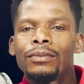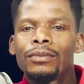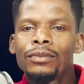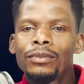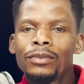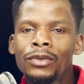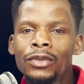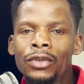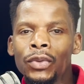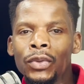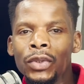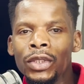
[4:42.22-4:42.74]

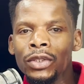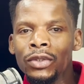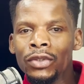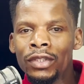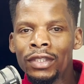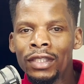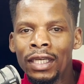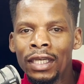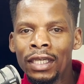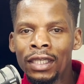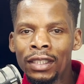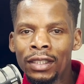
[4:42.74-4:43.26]
So when you
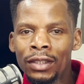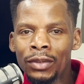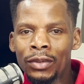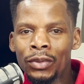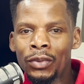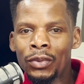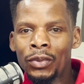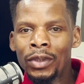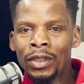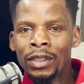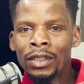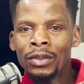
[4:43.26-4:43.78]
say
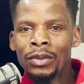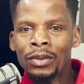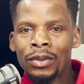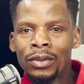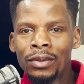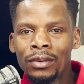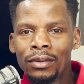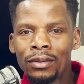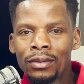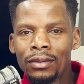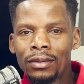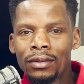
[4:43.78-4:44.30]
radio,